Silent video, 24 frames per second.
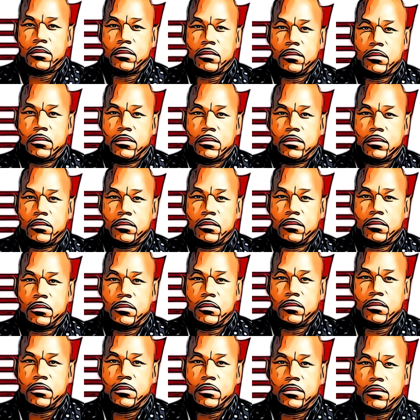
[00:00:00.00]

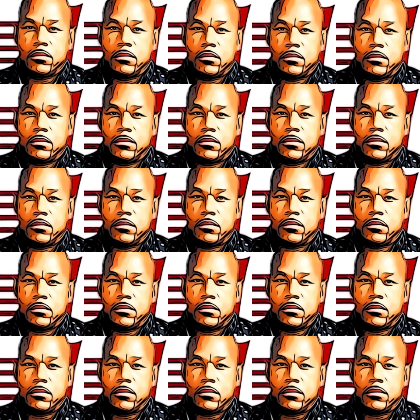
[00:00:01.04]

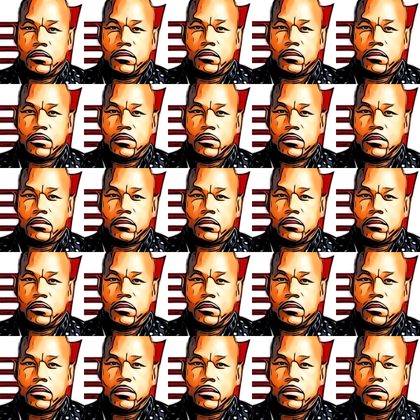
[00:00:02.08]
Nobody speaks.